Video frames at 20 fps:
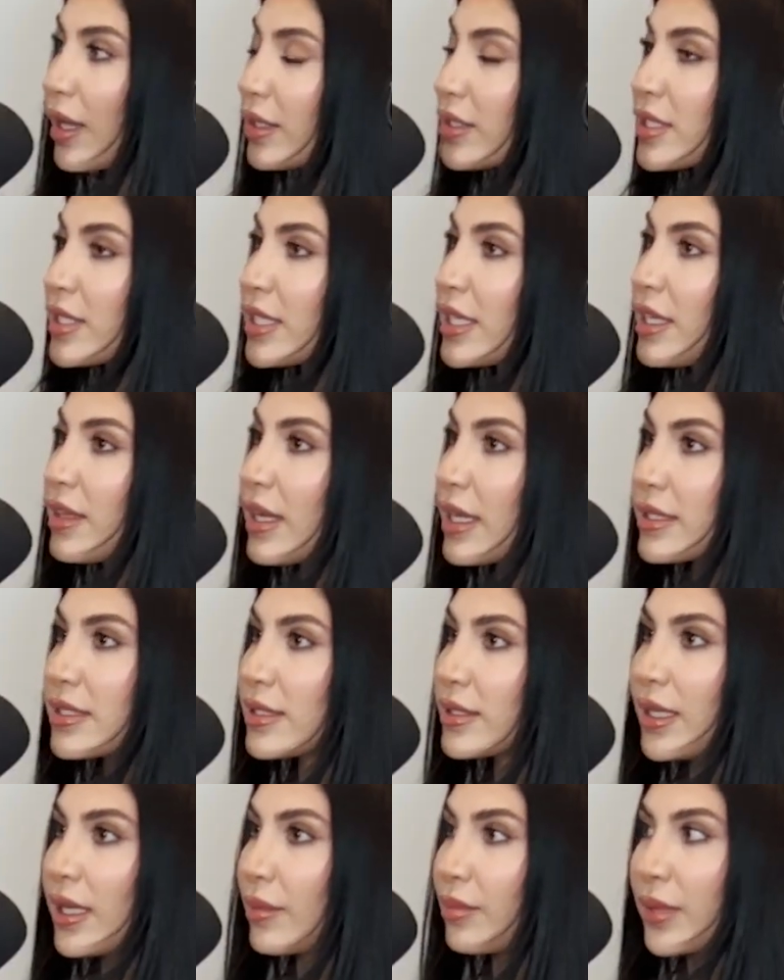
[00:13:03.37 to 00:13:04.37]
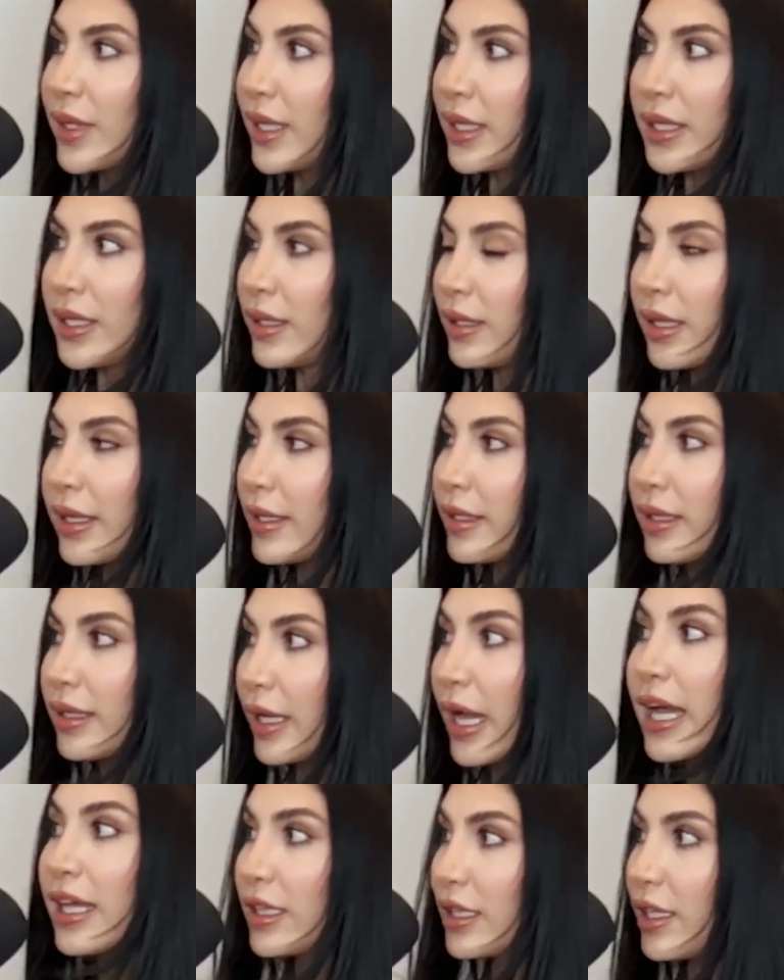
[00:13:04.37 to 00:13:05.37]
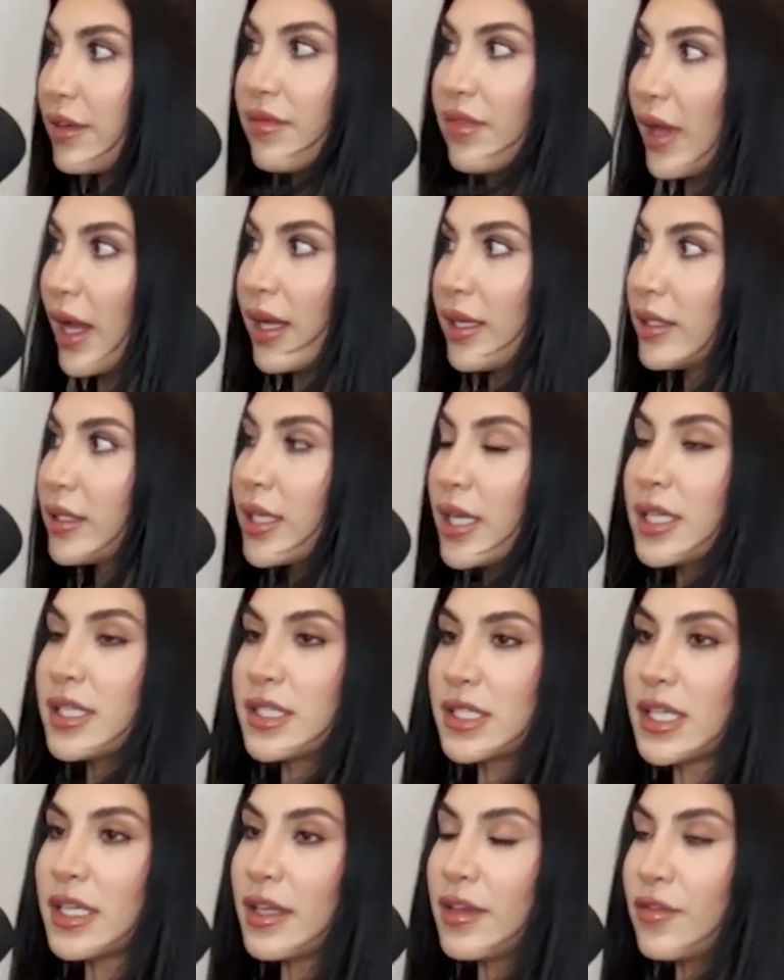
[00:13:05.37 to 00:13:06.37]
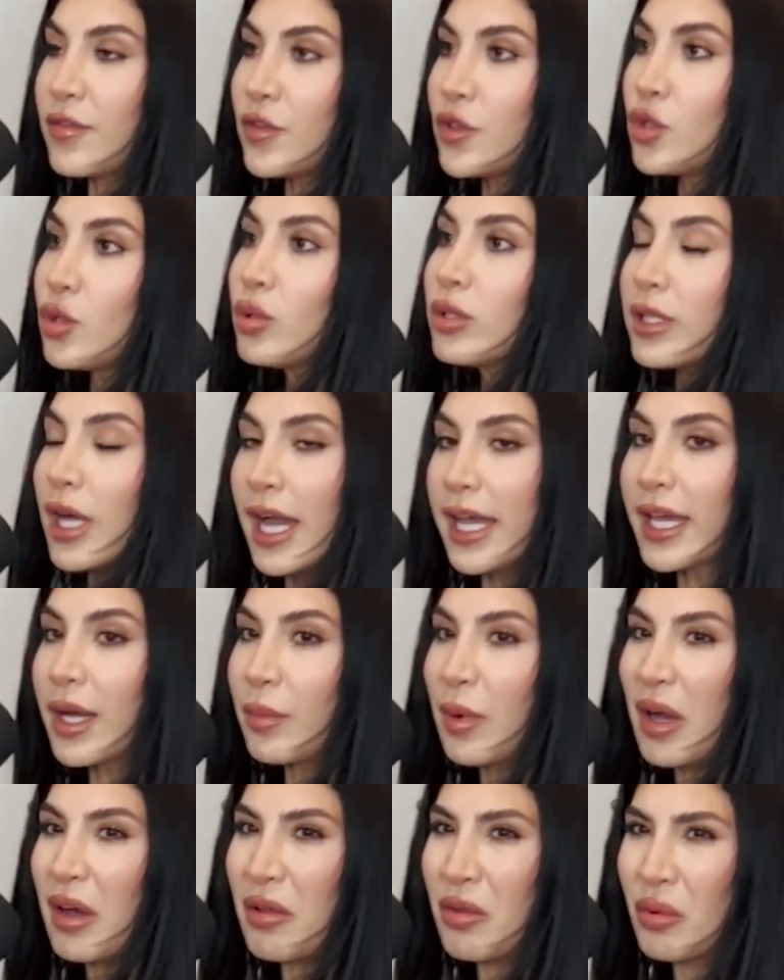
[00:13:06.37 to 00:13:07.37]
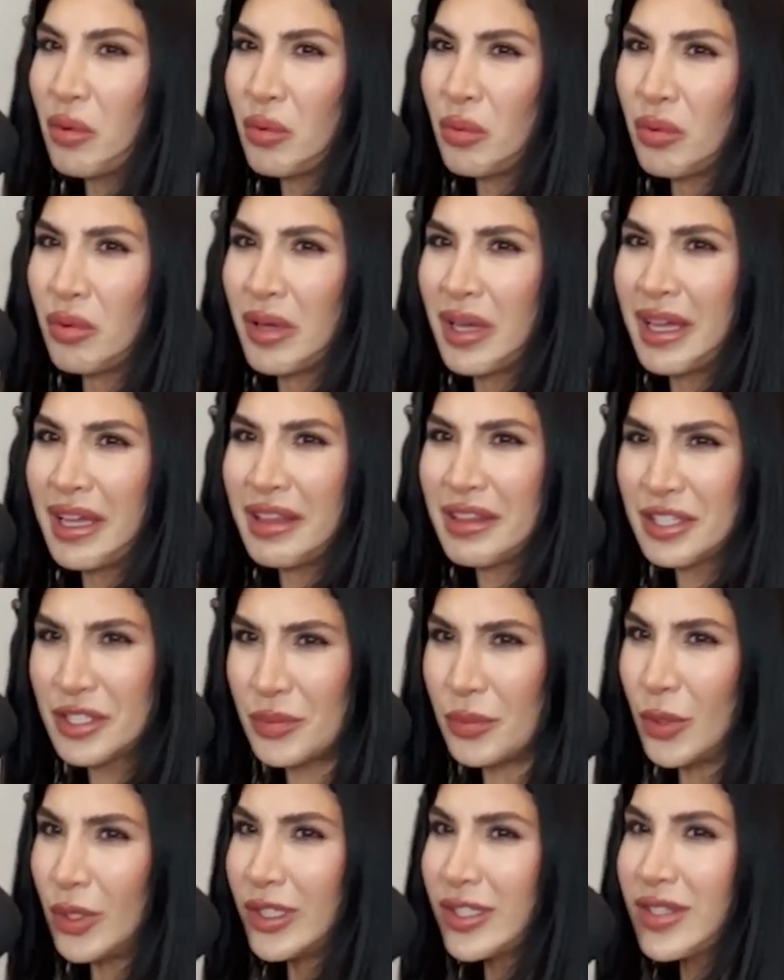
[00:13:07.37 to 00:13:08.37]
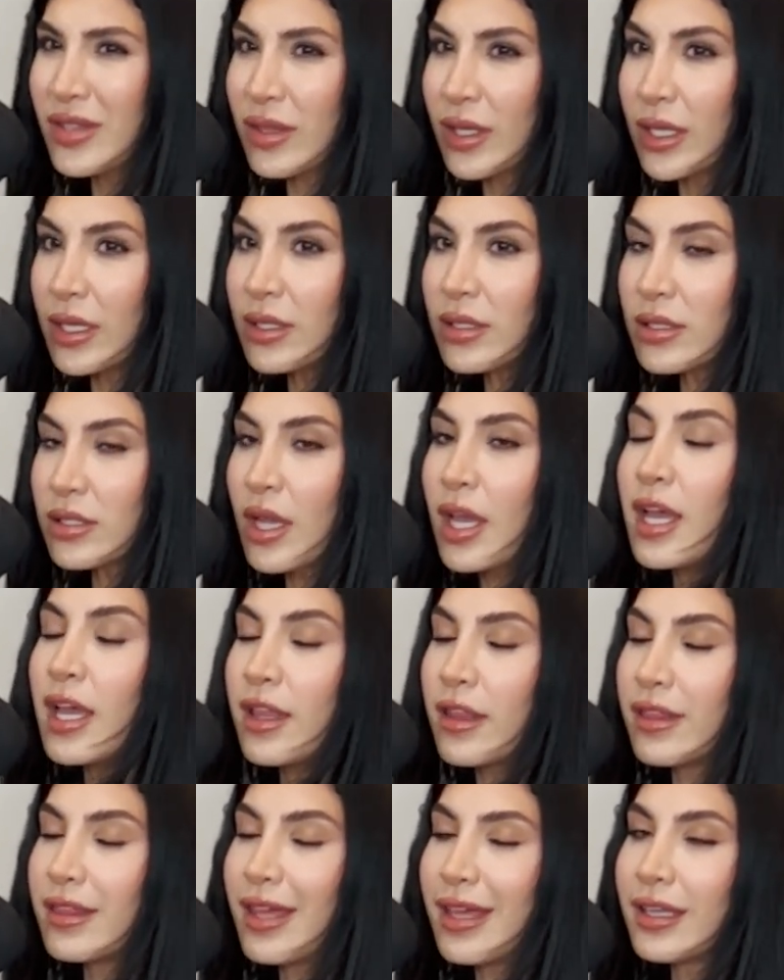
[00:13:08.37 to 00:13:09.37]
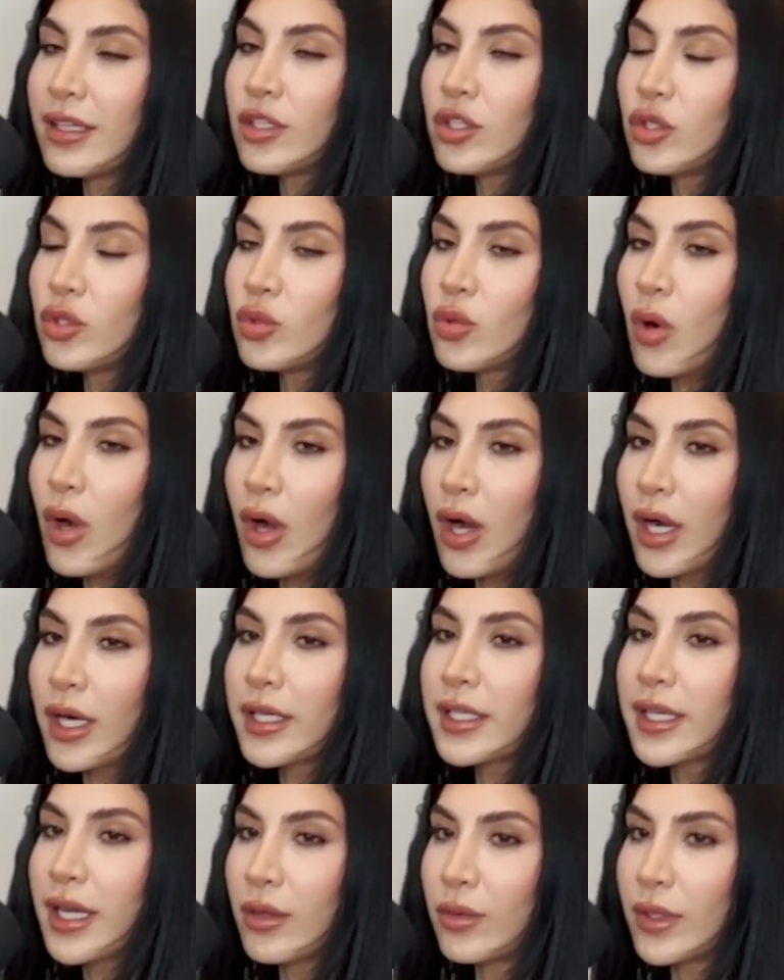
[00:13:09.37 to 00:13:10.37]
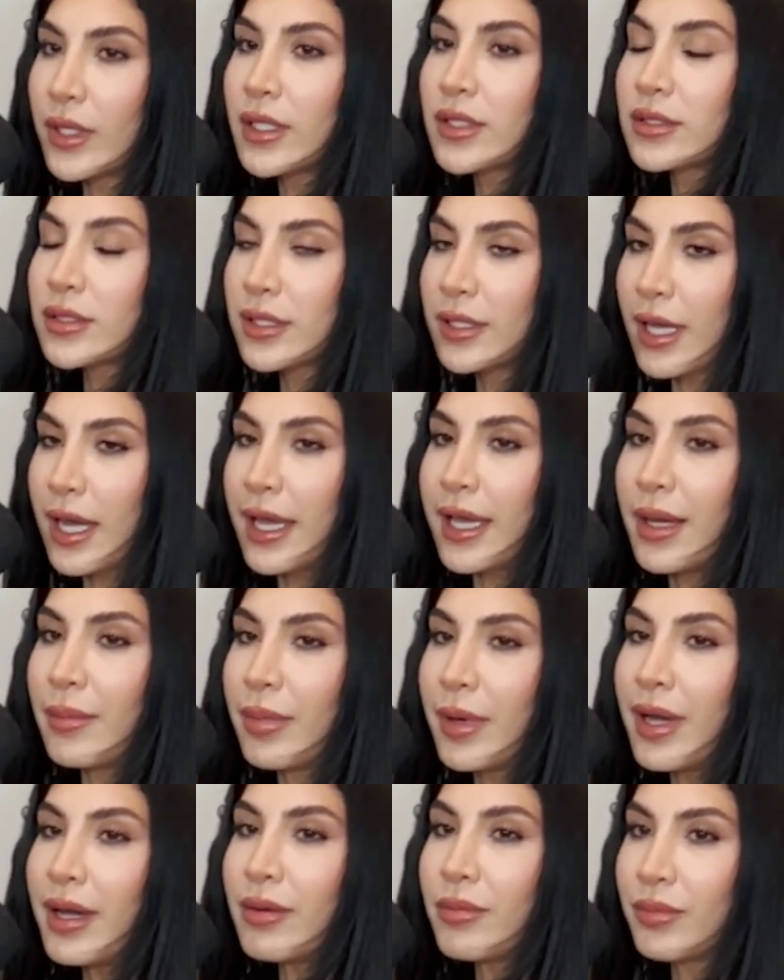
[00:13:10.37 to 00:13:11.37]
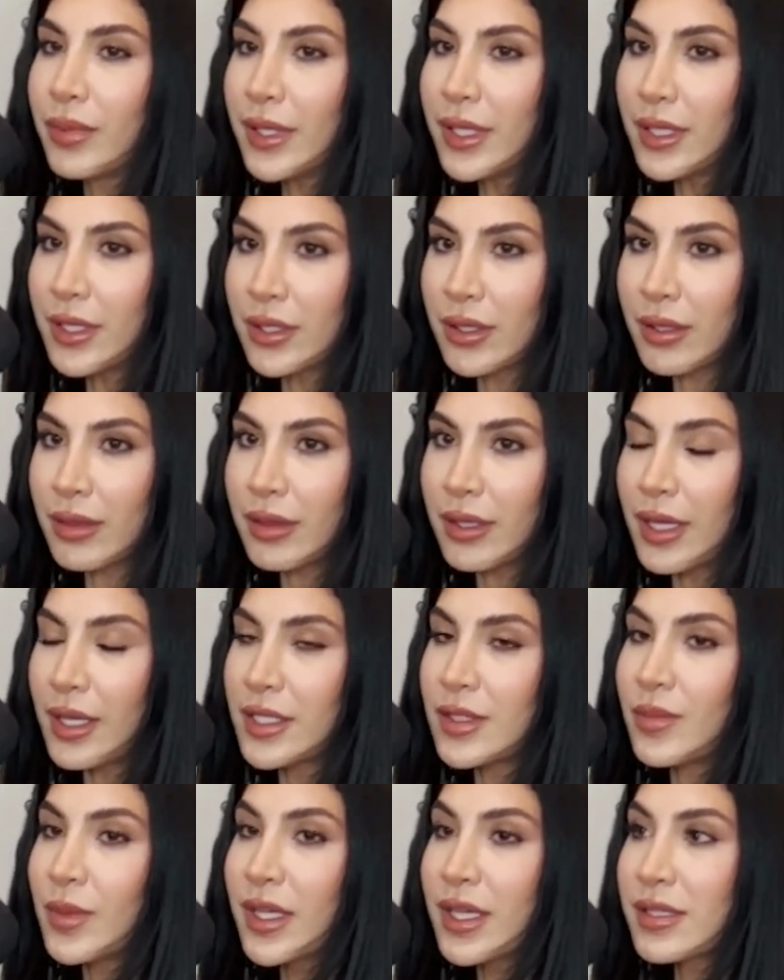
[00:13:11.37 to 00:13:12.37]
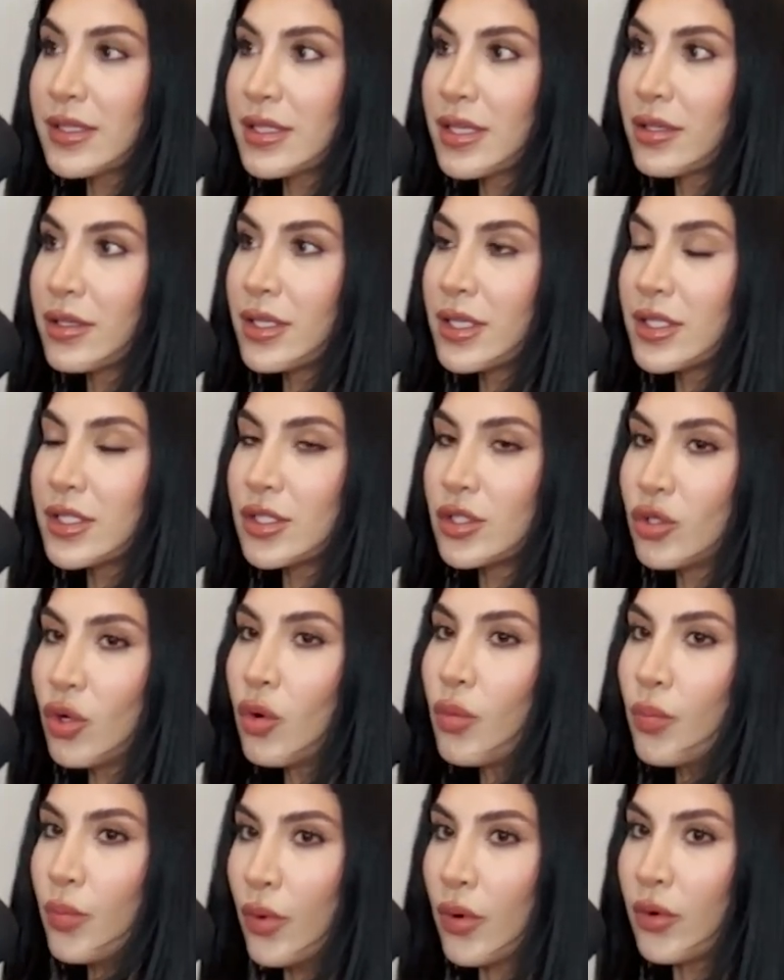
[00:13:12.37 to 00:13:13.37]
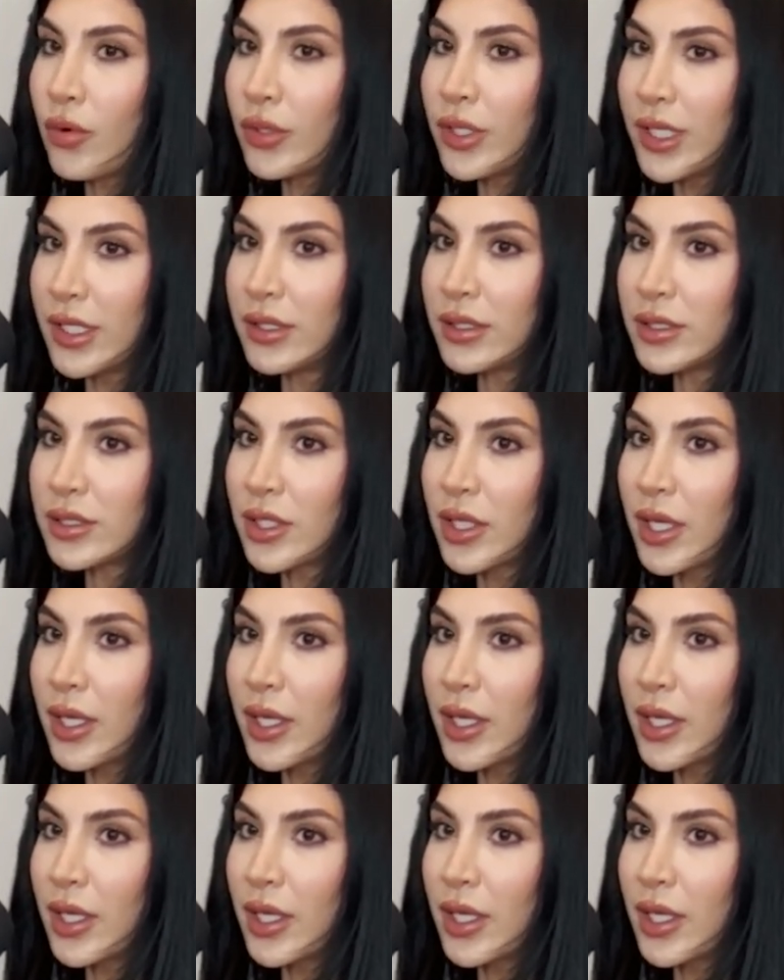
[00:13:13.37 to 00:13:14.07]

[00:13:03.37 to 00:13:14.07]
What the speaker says: Honestly, that's not petty. I love that because if you lie about the smallest things, then you are going to lie about bigger things because there is no point